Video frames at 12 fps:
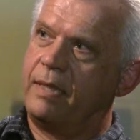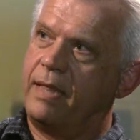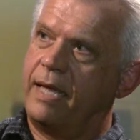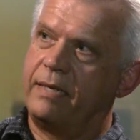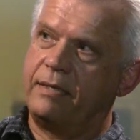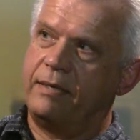
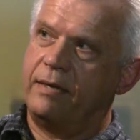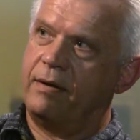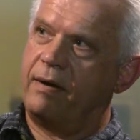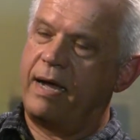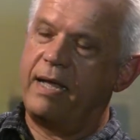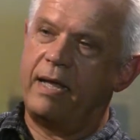that
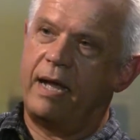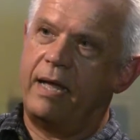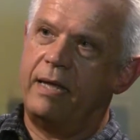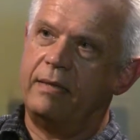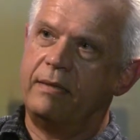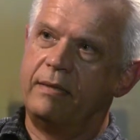
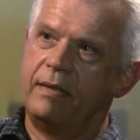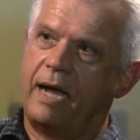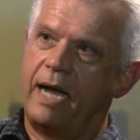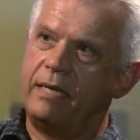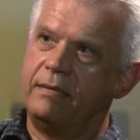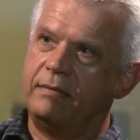
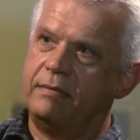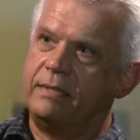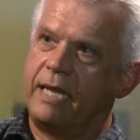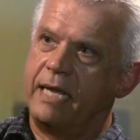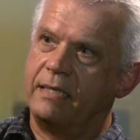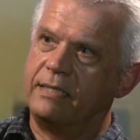I
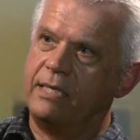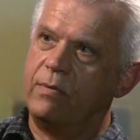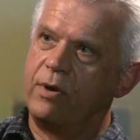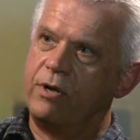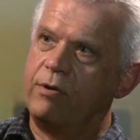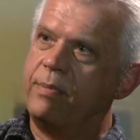can't see
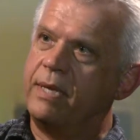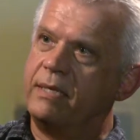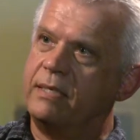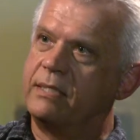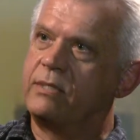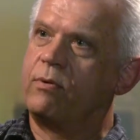where you're being
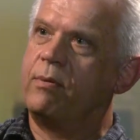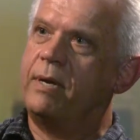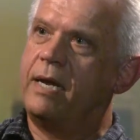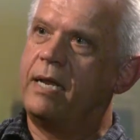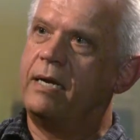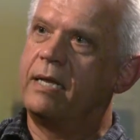
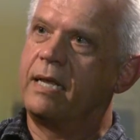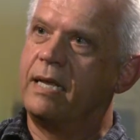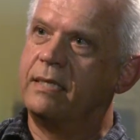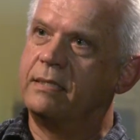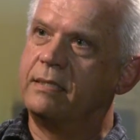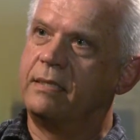discriminated
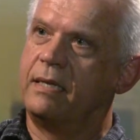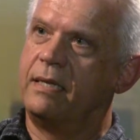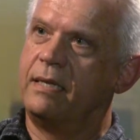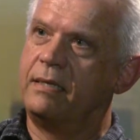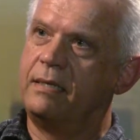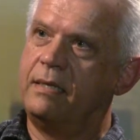against
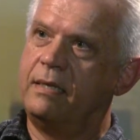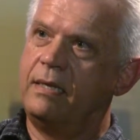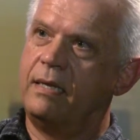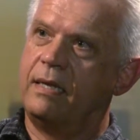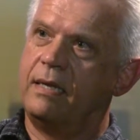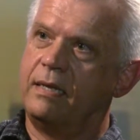
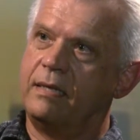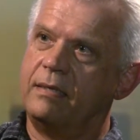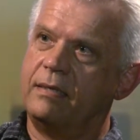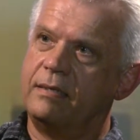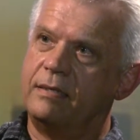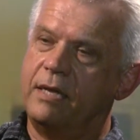
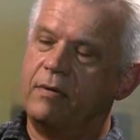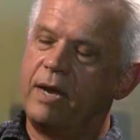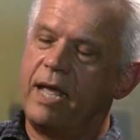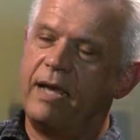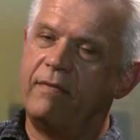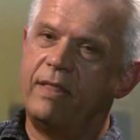don't
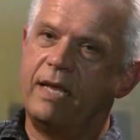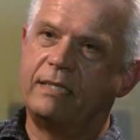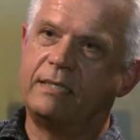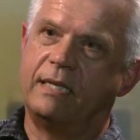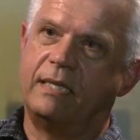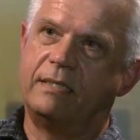have
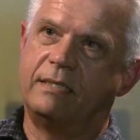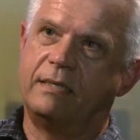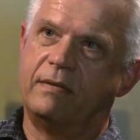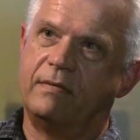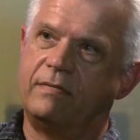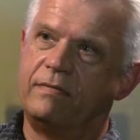that sense
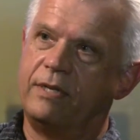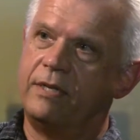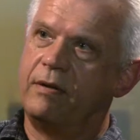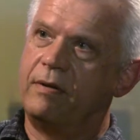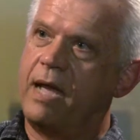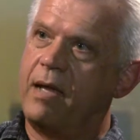of, you
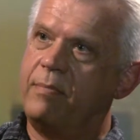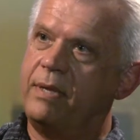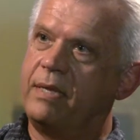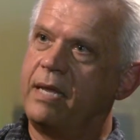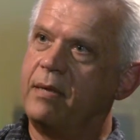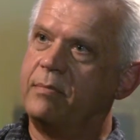know, not
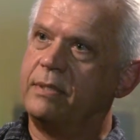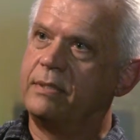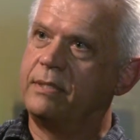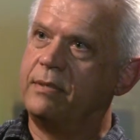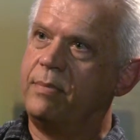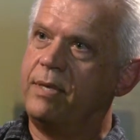being able
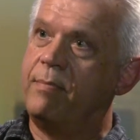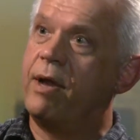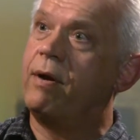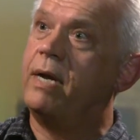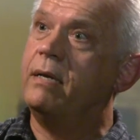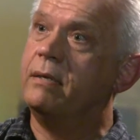to be
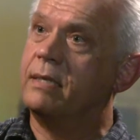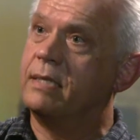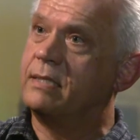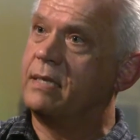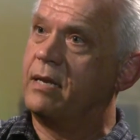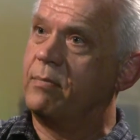married in the
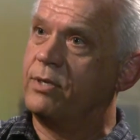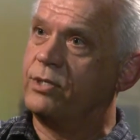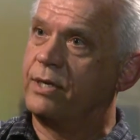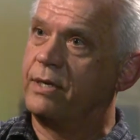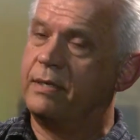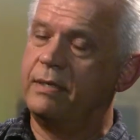state of
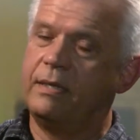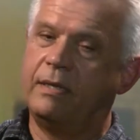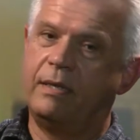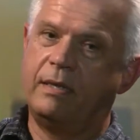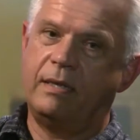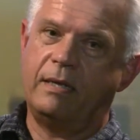Michigan,
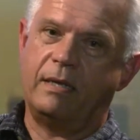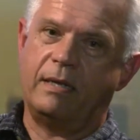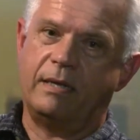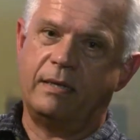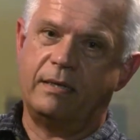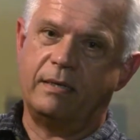
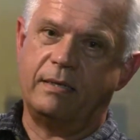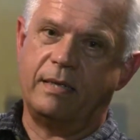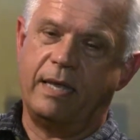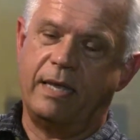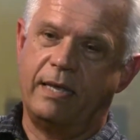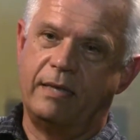
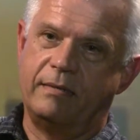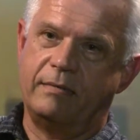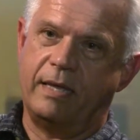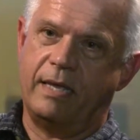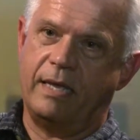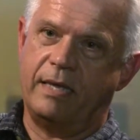
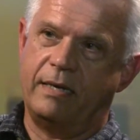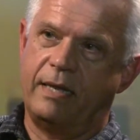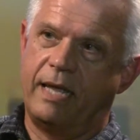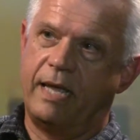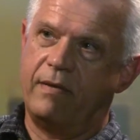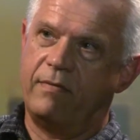and
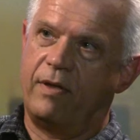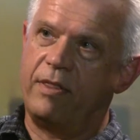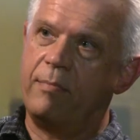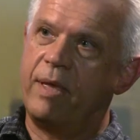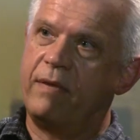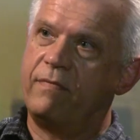have all
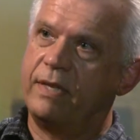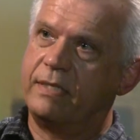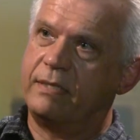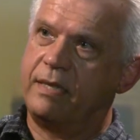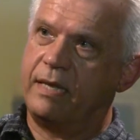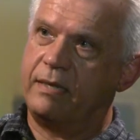the
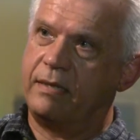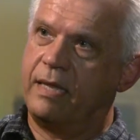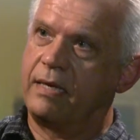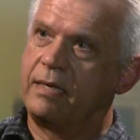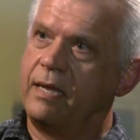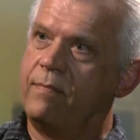benefits
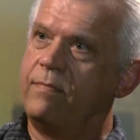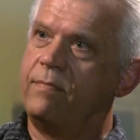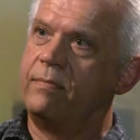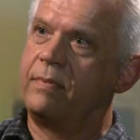that come